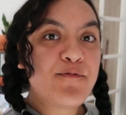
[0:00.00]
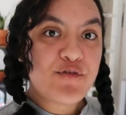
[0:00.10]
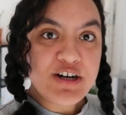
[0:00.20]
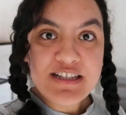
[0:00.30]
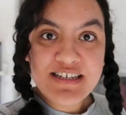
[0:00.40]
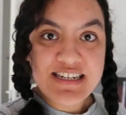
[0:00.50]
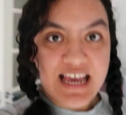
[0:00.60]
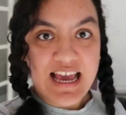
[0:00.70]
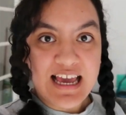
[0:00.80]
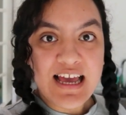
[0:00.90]
For
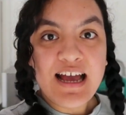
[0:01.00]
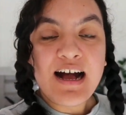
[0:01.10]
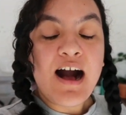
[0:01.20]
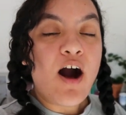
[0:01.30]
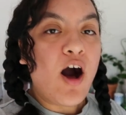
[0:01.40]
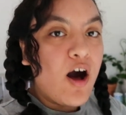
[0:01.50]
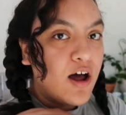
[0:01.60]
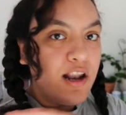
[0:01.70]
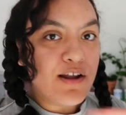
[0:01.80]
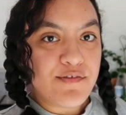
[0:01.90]
today,
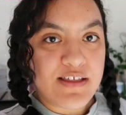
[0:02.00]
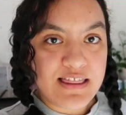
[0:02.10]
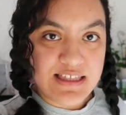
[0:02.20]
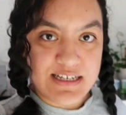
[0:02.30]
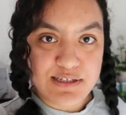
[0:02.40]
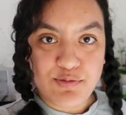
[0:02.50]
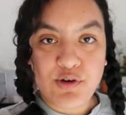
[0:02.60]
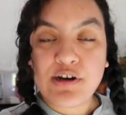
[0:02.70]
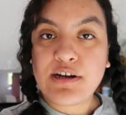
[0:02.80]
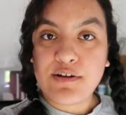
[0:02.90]
all of the things we
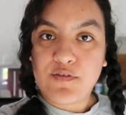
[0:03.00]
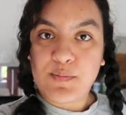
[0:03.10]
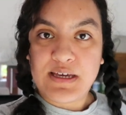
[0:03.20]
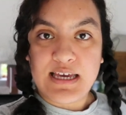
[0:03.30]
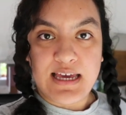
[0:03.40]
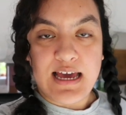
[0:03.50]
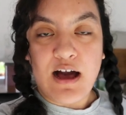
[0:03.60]
ordered from IKEA,